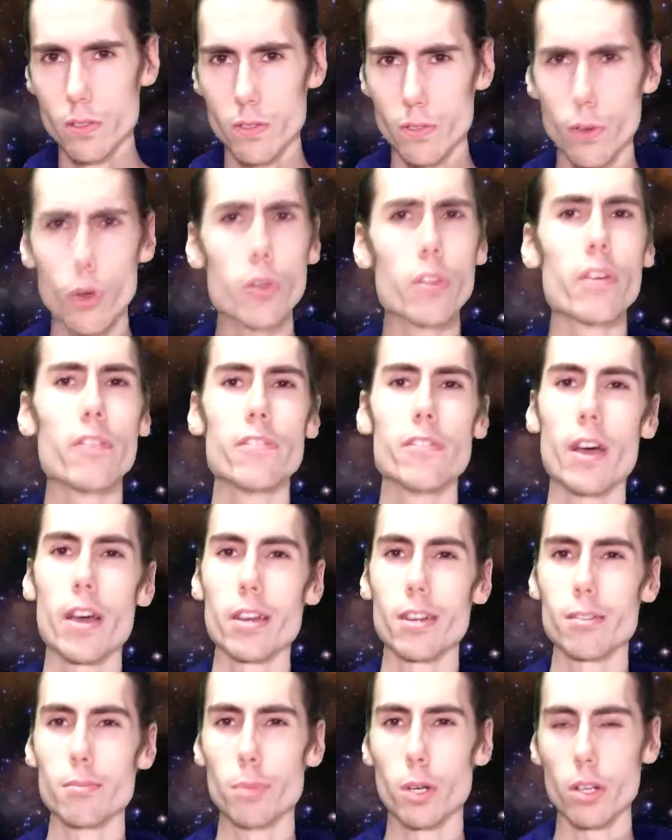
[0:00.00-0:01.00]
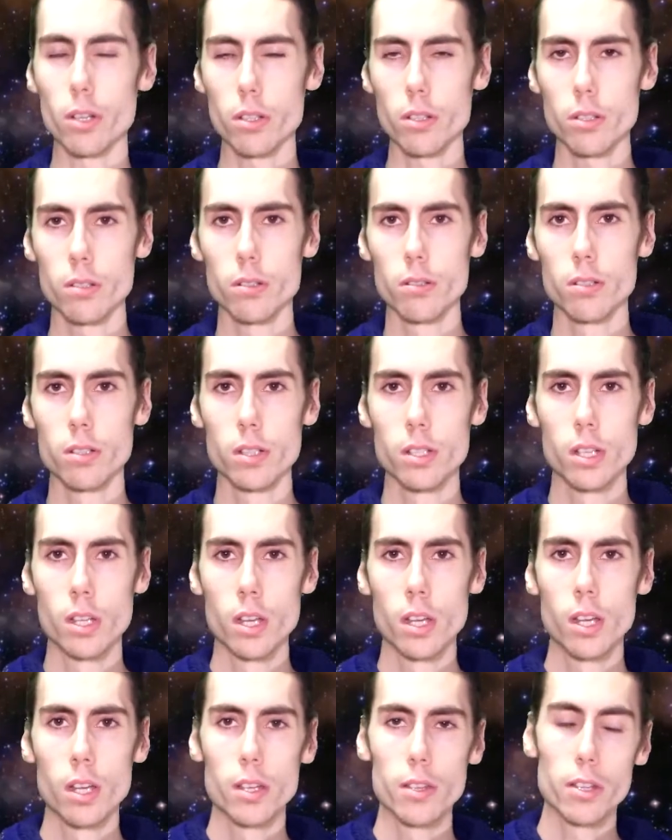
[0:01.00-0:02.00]
For the final book.
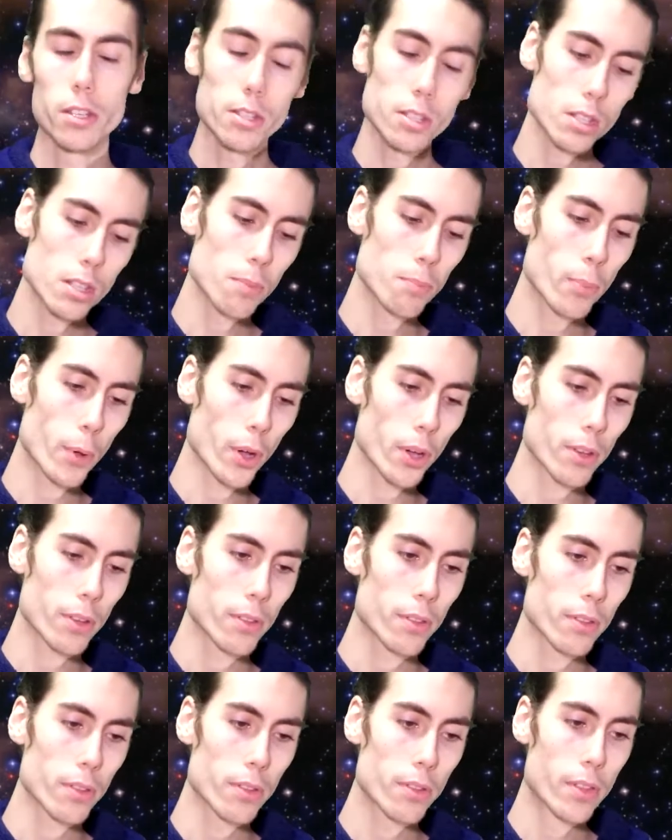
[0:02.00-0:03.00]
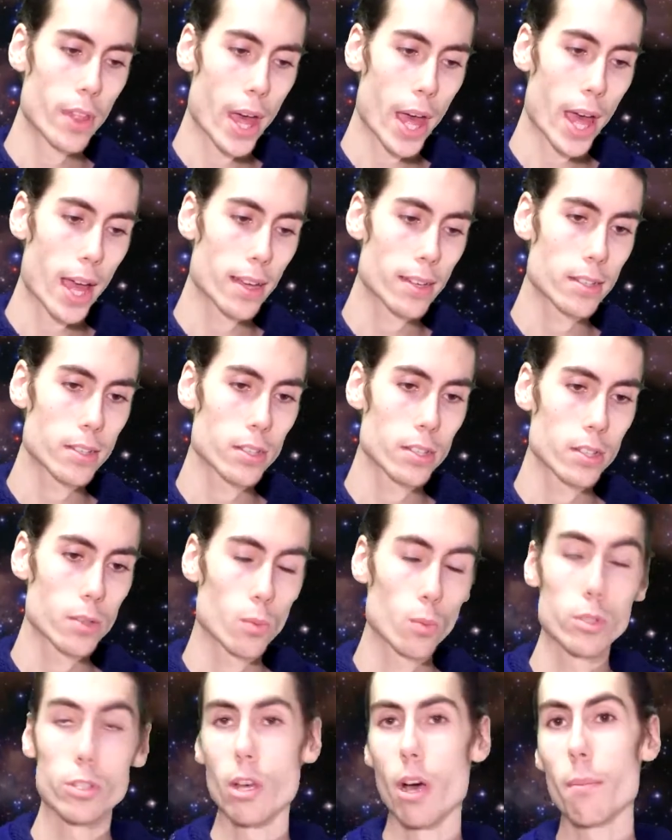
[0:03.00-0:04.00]
This is a book that
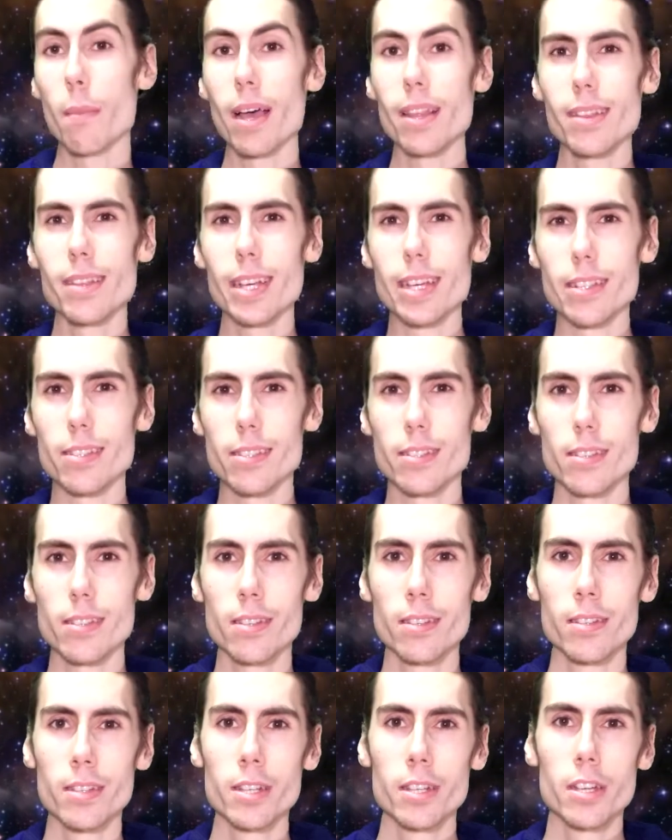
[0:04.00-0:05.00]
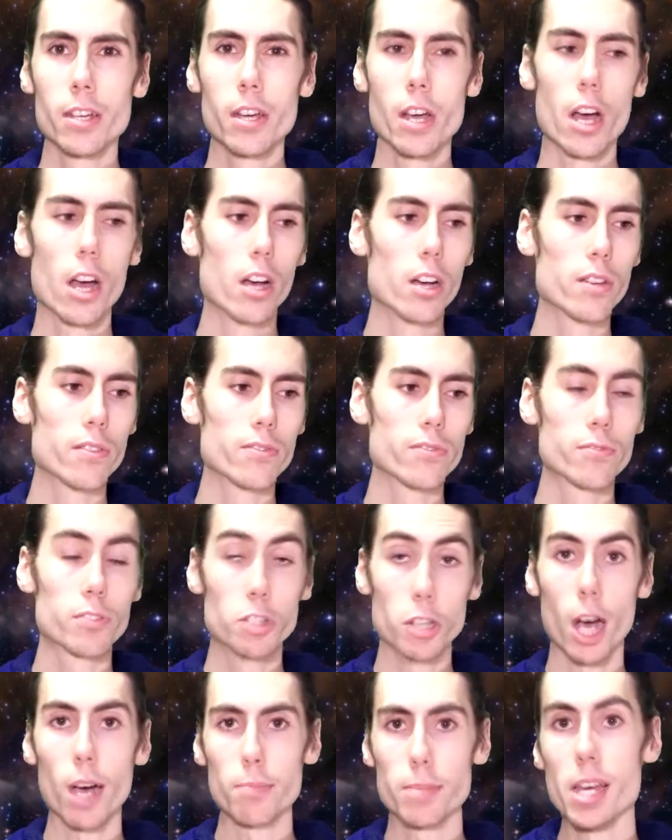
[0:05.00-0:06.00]
was on my list of
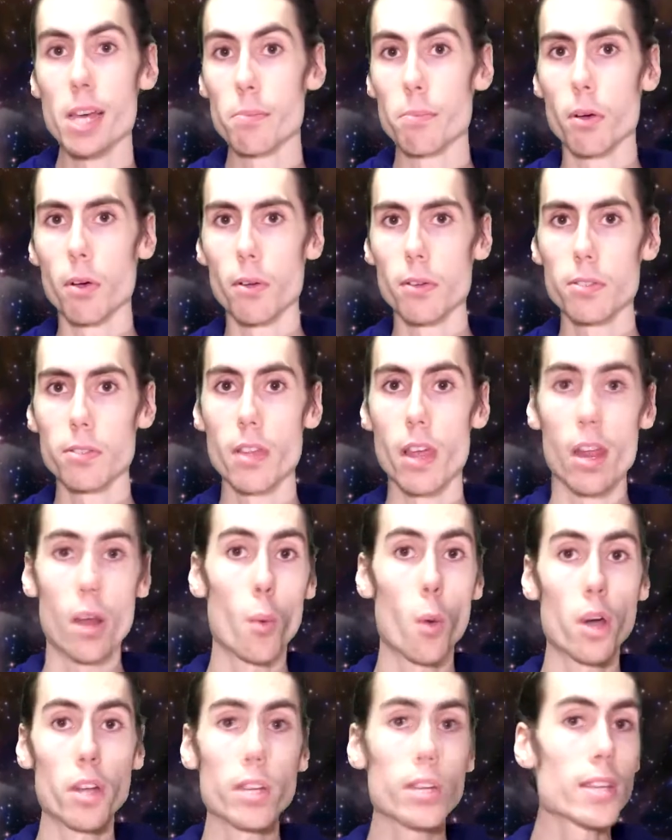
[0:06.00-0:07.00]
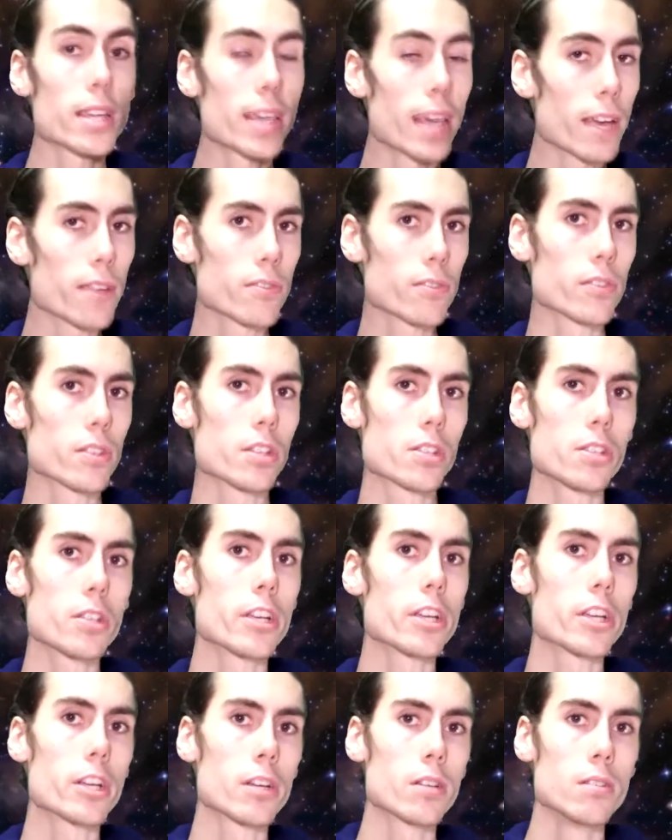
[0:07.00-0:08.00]
top 10 books that I wanted to get for this
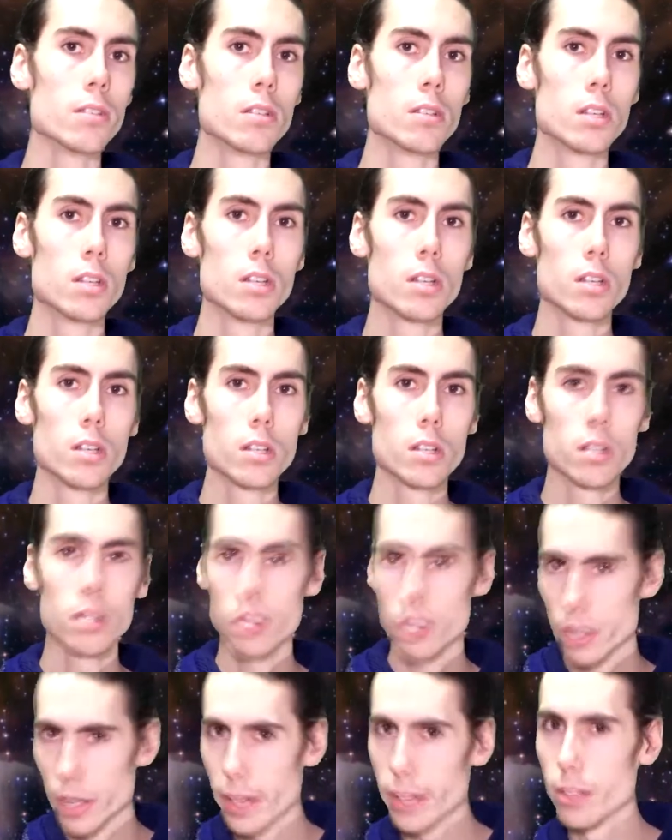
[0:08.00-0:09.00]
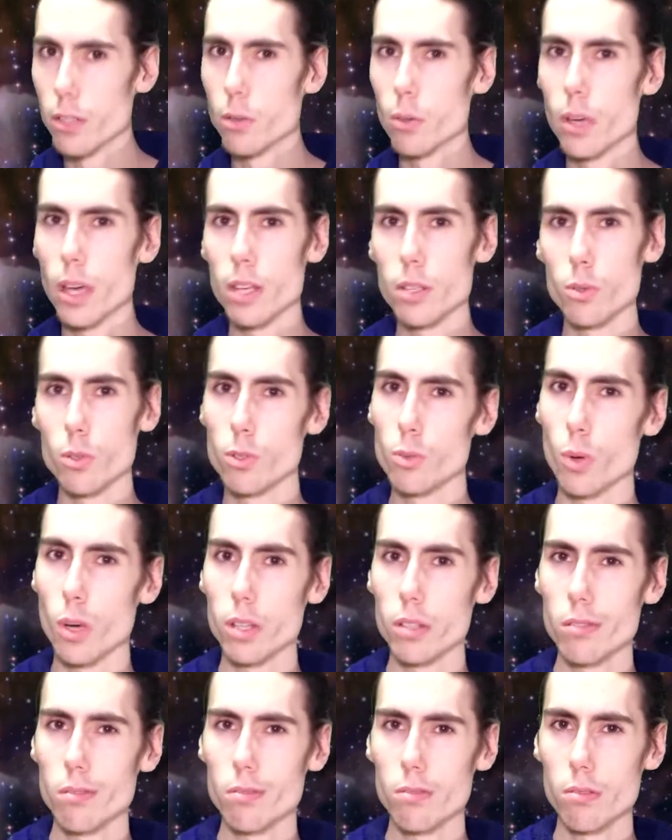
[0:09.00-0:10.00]
year. Can you guess which
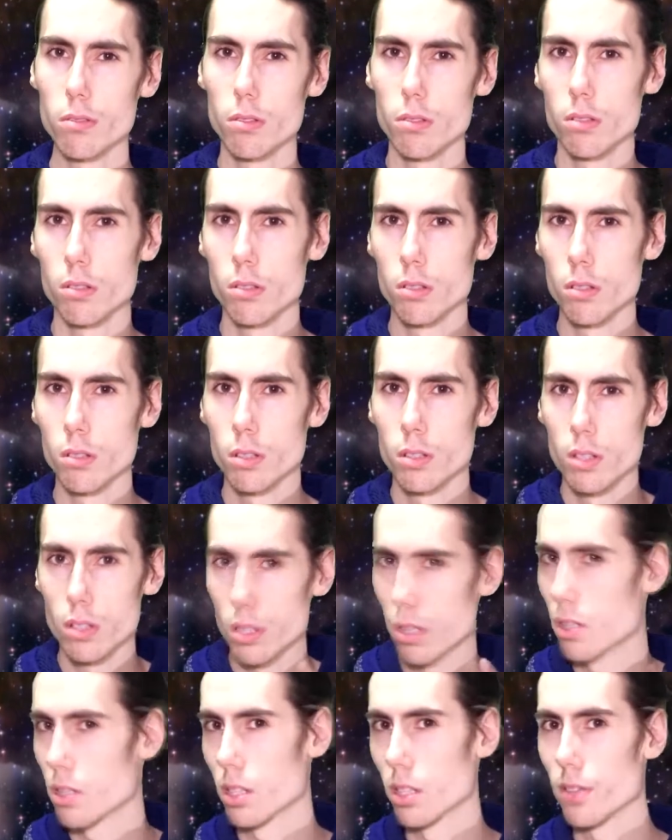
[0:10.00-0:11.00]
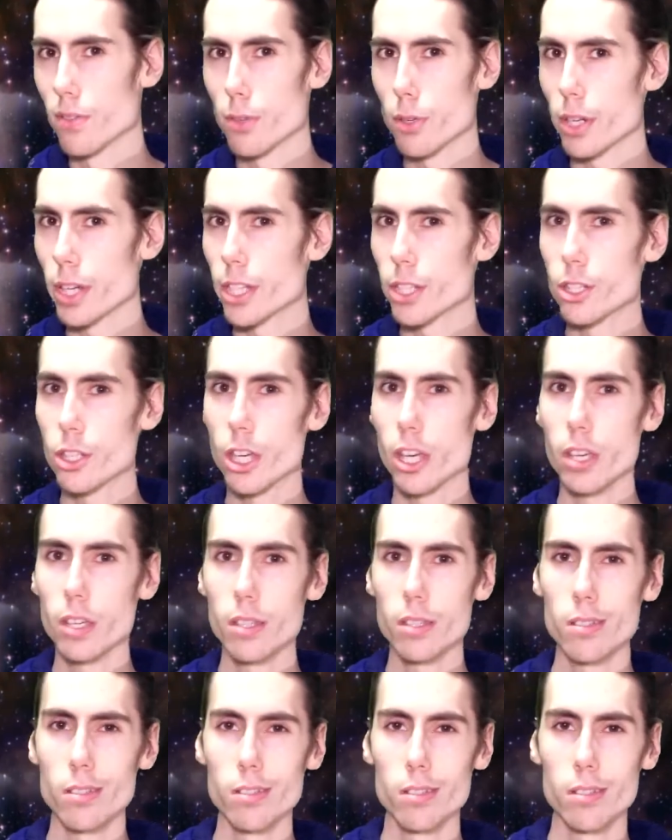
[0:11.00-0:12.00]
one? Silver Age
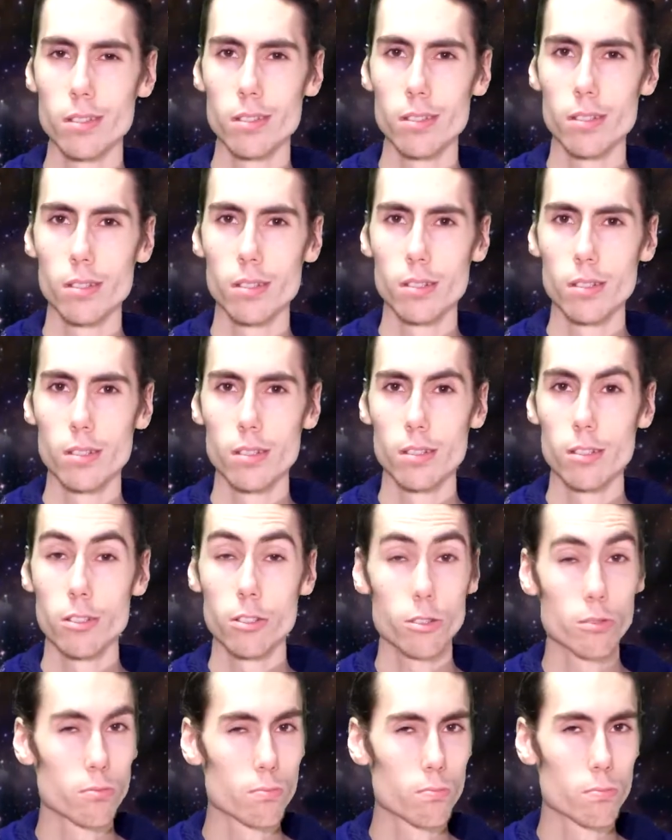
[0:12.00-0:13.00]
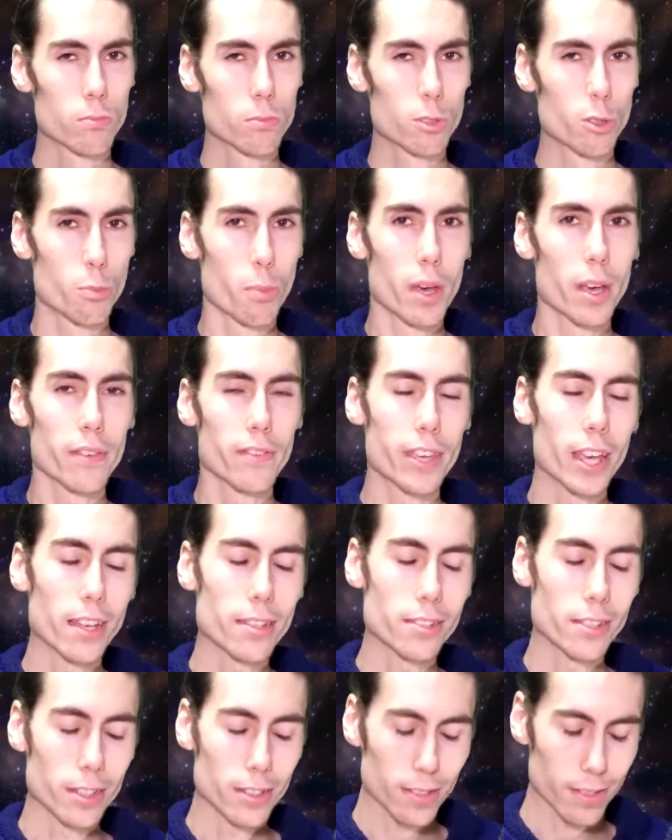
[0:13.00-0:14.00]
Key? You may have
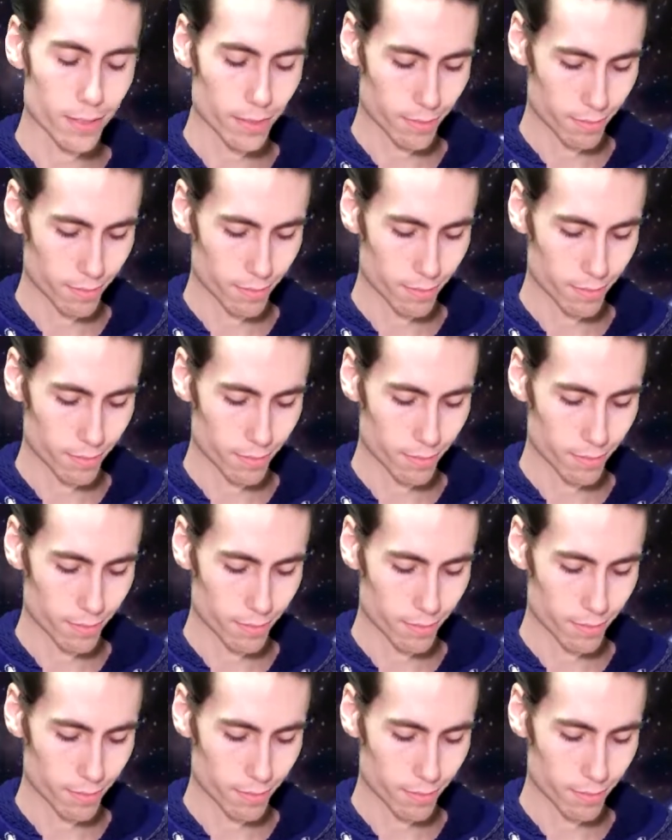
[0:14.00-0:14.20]
guessed it.